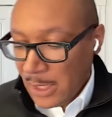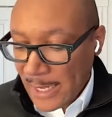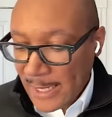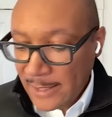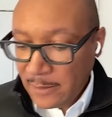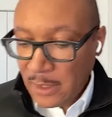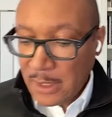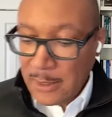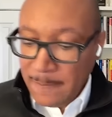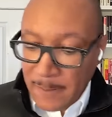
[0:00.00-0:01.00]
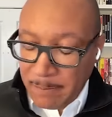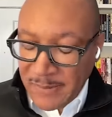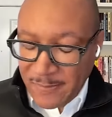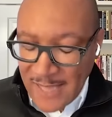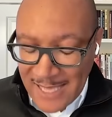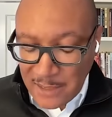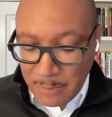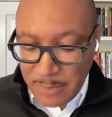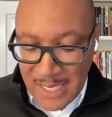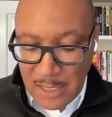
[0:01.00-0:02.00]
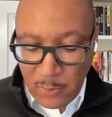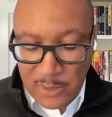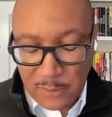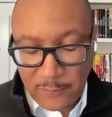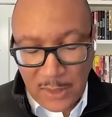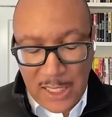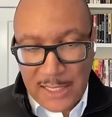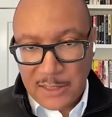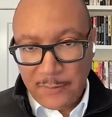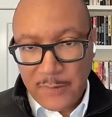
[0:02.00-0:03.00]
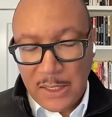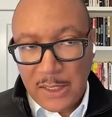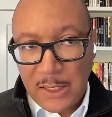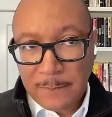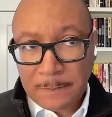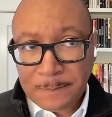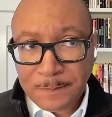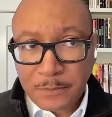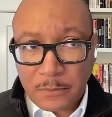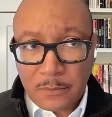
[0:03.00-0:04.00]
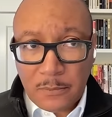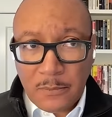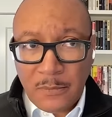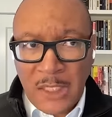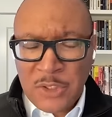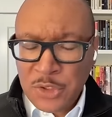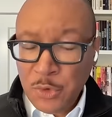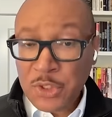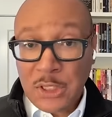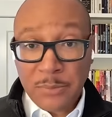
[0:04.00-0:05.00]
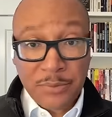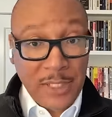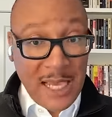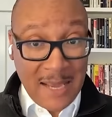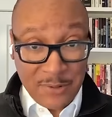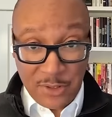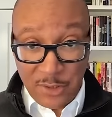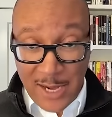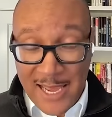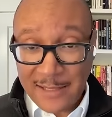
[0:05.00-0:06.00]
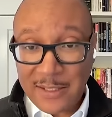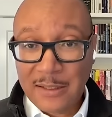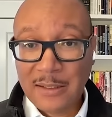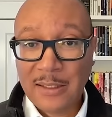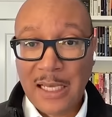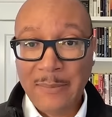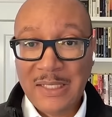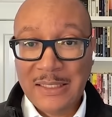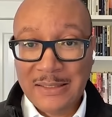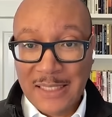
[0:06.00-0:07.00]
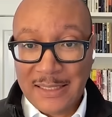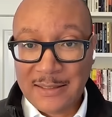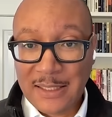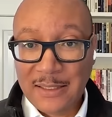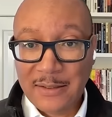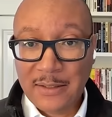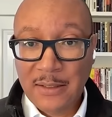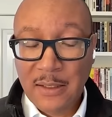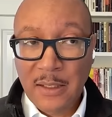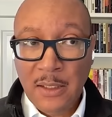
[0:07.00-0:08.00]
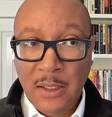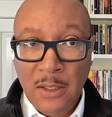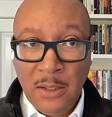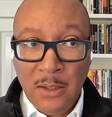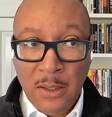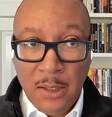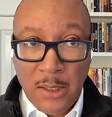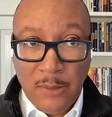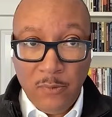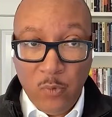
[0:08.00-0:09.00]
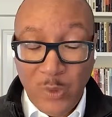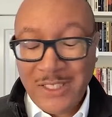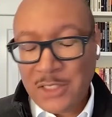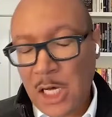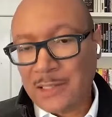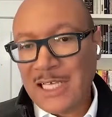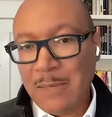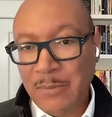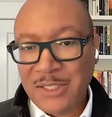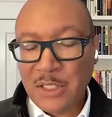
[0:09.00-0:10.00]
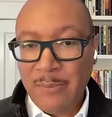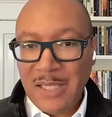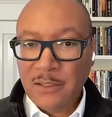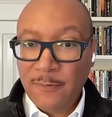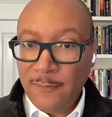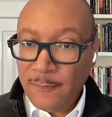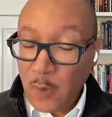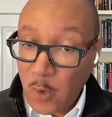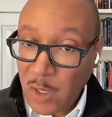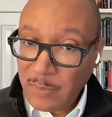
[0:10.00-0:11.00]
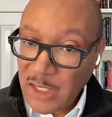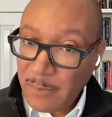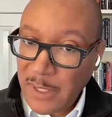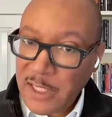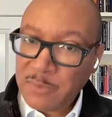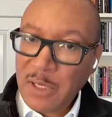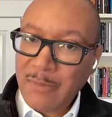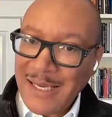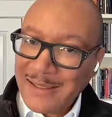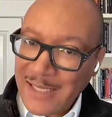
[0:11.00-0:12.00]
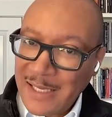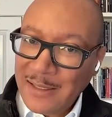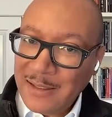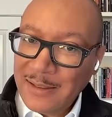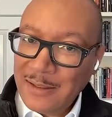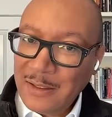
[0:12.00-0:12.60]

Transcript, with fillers: And, but that debate within philosophy is usually pretty abstract. I mean, it doesn't really talk that much about the form that the punishment might take.